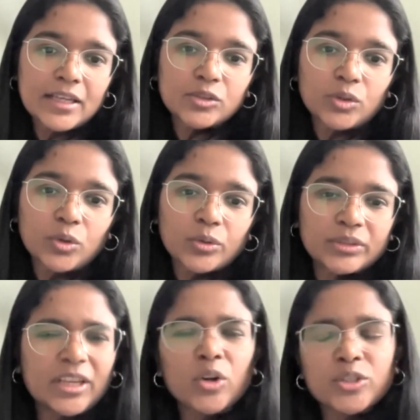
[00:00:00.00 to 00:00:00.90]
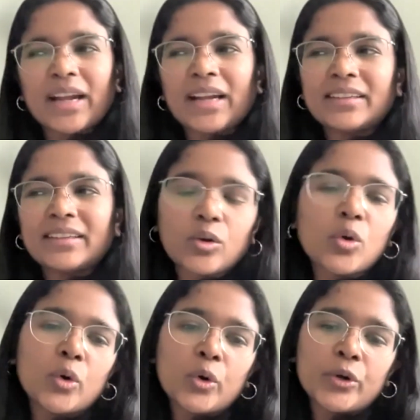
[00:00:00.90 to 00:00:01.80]
So they also had their
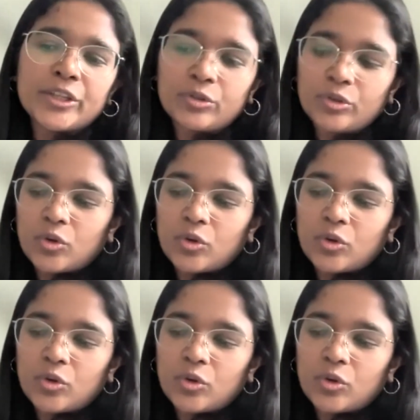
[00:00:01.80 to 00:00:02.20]
own,